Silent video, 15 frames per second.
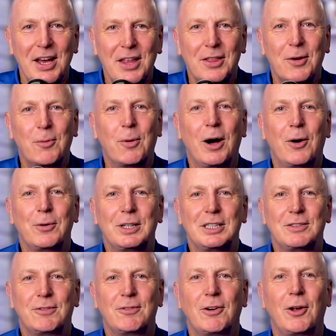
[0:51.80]
The world is
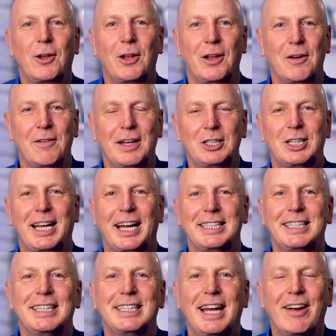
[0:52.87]
full of
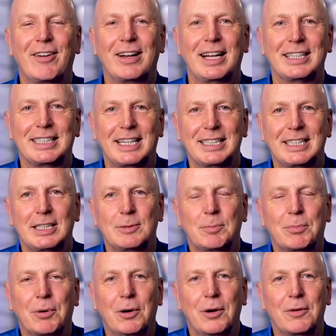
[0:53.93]
educated derelicts, as is
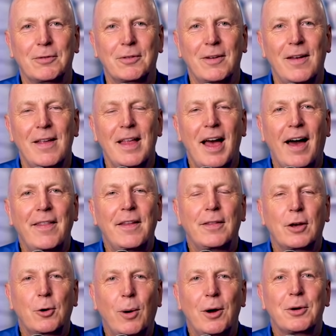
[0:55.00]
proof. And then
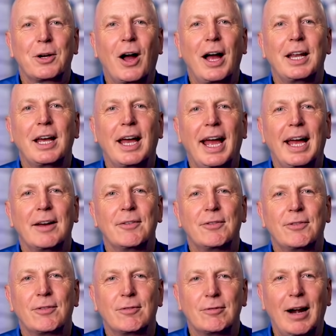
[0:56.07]
the quote kind of
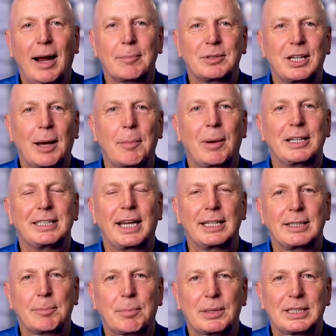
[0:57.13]
wraps up by
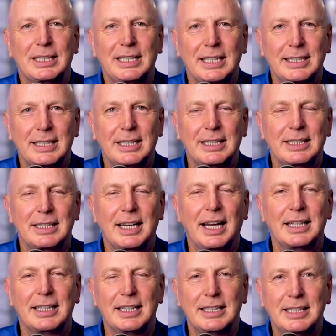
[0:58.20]
saying, persistence
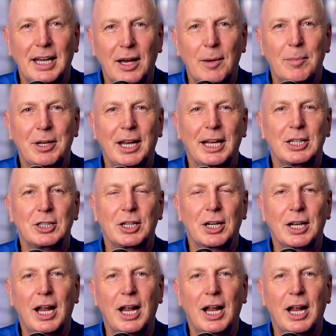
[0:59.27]
and determination